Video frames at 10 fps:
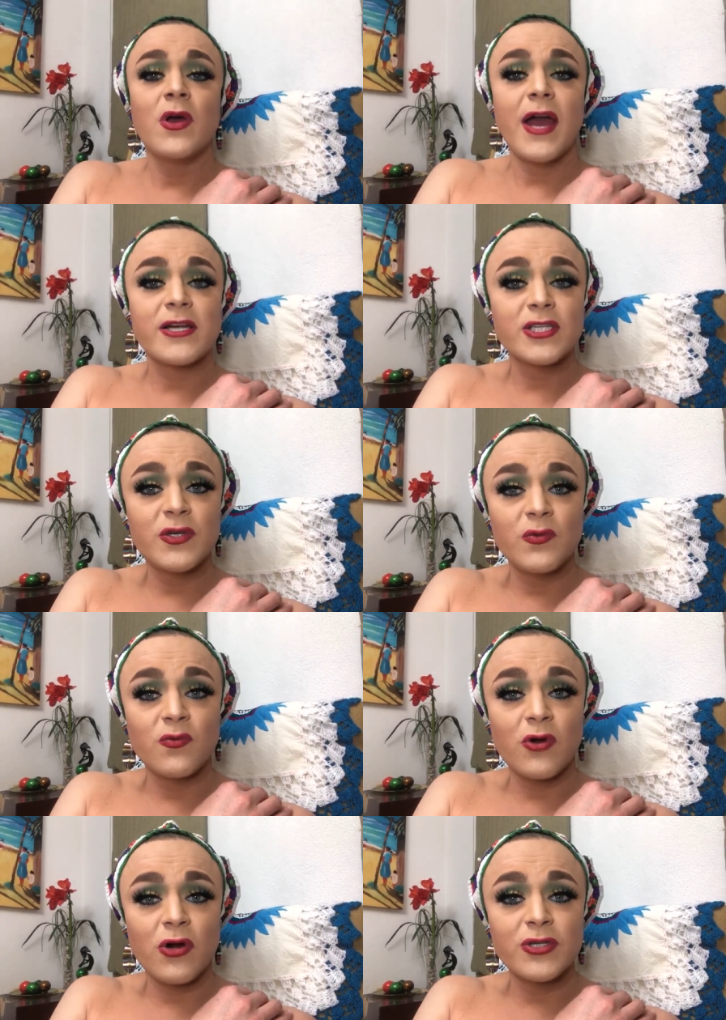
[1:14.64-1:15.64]
actually
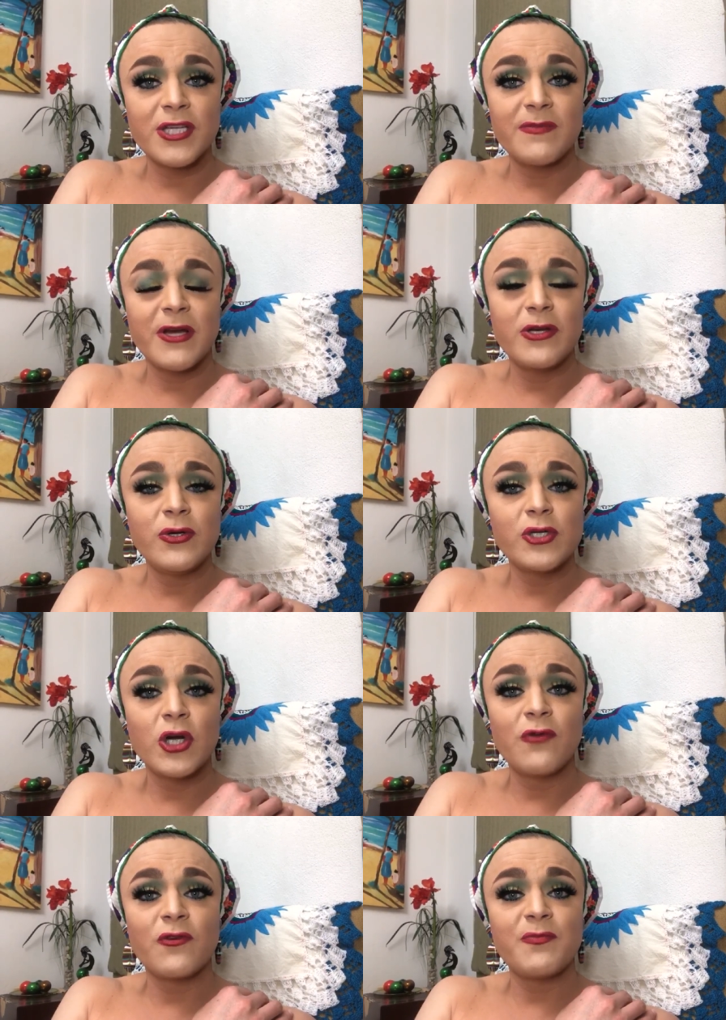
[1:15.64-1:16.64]
rehearsing my new
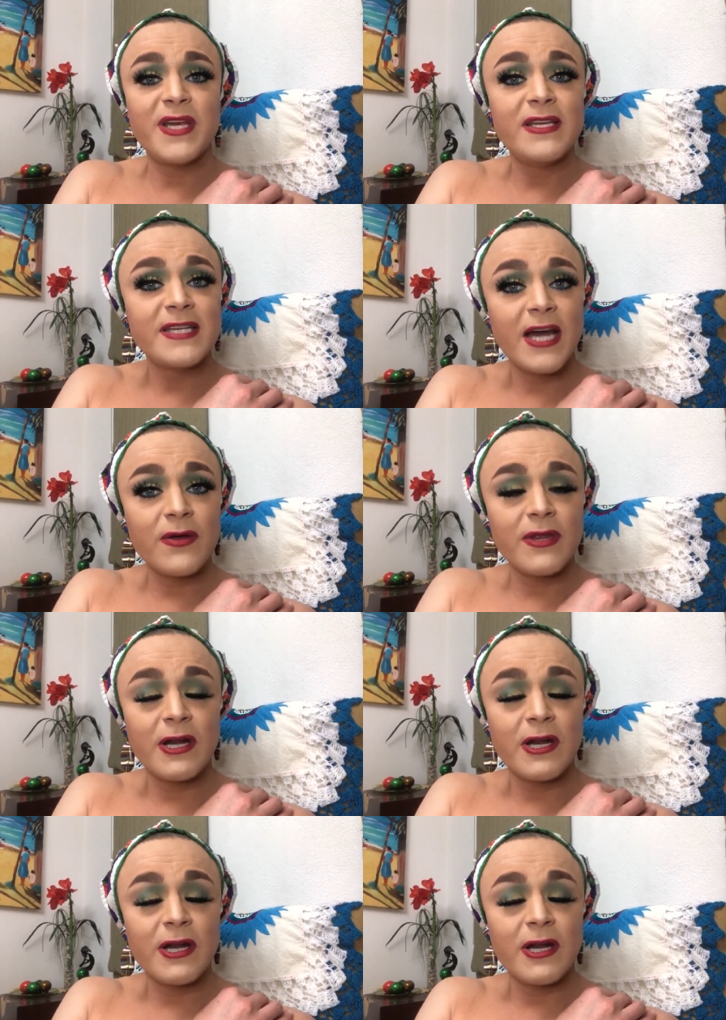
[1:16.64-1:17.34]
show for P Town